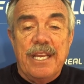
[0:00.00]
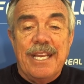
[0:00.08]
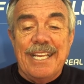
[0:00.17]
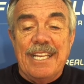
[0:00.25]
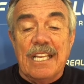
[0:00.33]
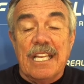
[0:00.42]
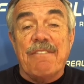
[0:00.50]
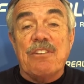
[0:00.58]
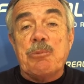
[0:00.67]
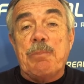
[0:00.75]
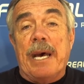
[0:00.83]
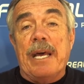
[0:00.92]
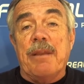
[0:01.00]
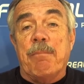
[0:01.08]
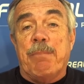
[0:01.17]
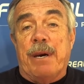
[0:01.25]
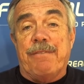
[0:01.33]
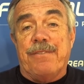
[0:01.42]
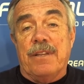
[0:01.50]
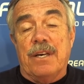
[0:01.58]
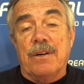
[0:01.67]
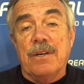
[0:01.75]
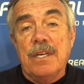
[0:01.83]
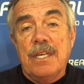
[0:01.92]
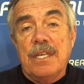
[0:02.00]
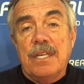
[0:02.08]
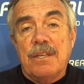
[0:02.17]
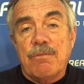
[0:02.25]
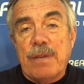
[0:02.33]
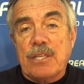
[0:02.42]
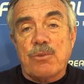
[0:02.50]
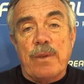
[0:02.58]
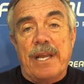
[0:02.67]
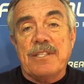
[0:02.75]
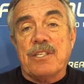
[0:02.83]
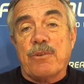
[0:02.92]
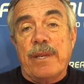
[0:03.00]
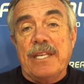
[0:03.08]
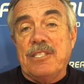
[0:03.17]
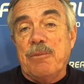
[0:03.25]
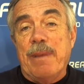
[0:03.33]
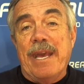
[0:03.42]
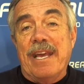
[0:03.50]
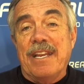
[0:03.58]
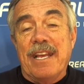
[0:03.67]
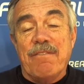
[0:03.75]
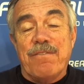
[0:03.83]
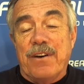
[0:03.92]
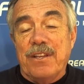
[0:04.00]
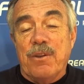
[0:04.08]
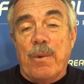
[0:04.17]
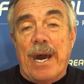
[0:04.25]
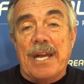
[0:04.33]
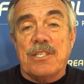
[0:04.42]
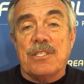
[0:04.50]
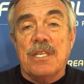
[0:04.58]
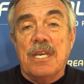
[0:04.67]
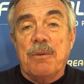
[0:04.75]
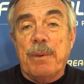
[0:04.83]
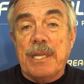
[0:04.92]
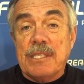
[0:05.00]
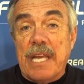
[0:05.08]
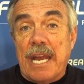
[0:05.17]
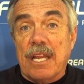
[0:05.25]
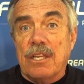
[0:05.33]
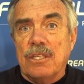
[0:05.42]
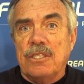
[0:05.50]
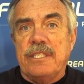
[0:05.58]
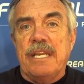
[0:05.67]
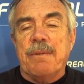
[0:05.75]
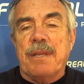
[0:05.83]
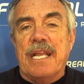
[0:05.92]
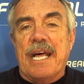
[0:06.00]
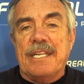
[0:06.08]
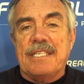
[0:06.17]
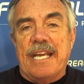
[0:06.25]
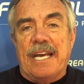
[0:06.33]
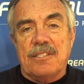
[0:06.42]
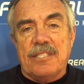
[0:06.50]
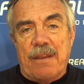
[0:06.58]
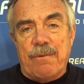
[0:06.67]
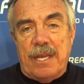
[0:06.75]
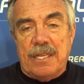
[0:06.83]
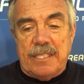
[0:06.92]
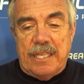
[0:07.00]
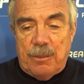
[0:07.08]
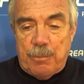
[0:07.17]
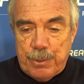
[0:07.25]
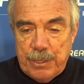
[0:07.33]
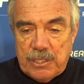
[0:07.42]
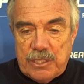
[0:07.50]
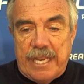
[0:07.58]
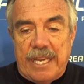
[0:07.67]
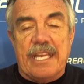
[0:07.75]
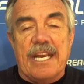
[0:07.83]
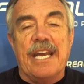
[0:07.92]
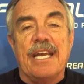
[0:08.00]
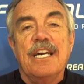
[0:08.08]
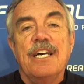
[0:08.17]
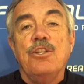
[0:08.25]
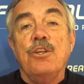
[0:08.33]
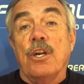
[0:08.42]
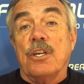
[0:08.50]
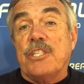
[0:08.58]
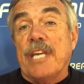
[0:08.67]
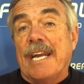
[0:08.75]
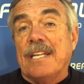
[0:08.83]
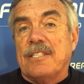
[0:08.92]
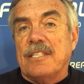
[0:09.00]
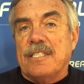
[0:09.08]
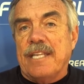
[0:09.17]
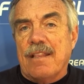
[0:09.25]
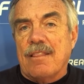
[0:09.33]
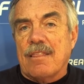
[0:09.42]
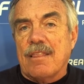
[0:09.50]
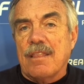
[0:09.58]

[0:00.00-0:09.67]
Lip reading: In the 11th spot, Buffalo. Rex Ryan's a crazy man and fun to watch, but he's got a good team and a lot of talent. Tyrod Taylor, pretty steady guy. New York Giants at 10th.